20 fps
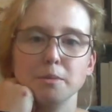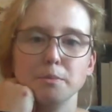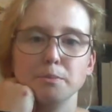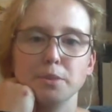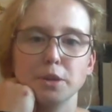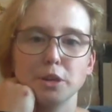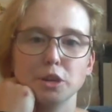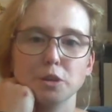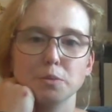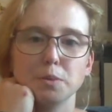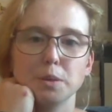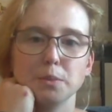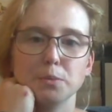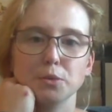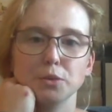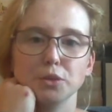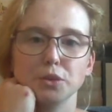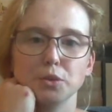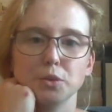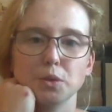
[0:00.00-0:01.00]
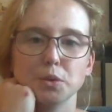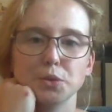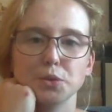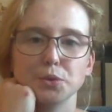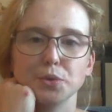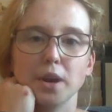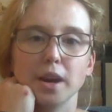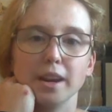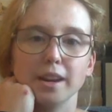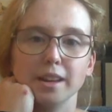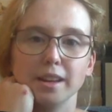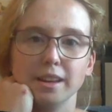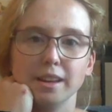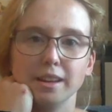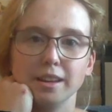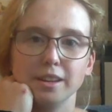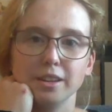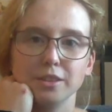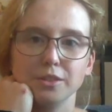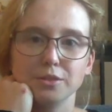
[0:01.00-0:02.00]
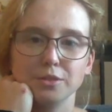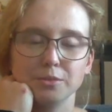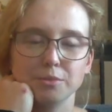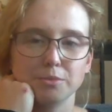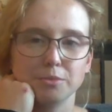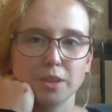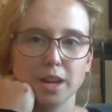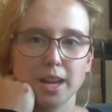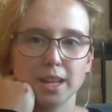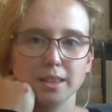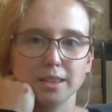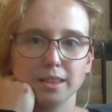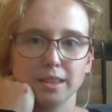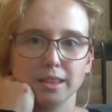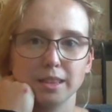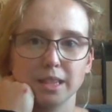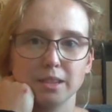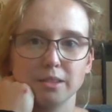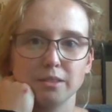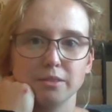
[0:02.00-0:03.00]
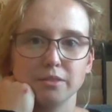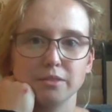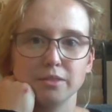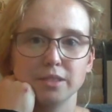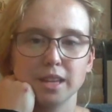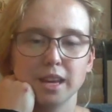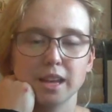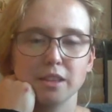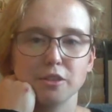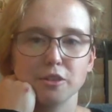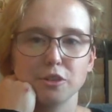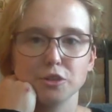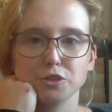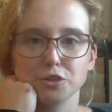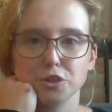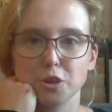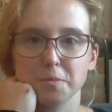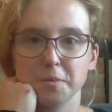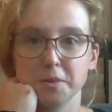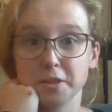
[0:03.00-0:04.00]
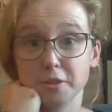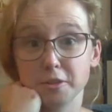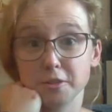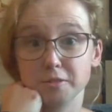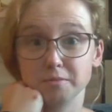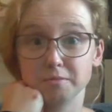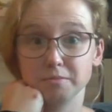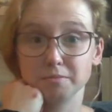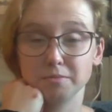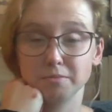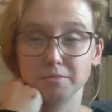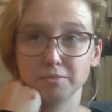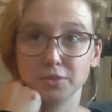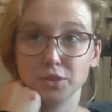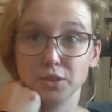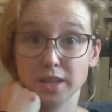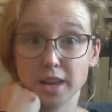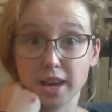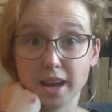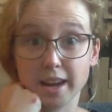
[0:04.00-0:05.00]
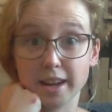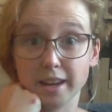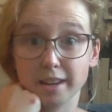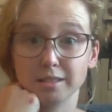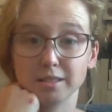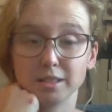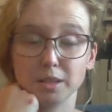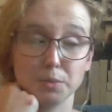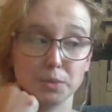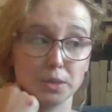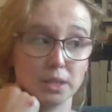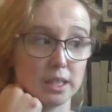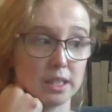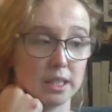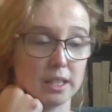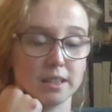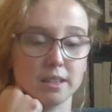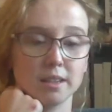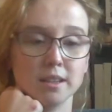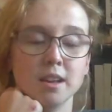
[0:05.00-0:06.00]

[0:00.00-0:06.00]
be good people and do what was right and not leave Dalinar's army there to die completely.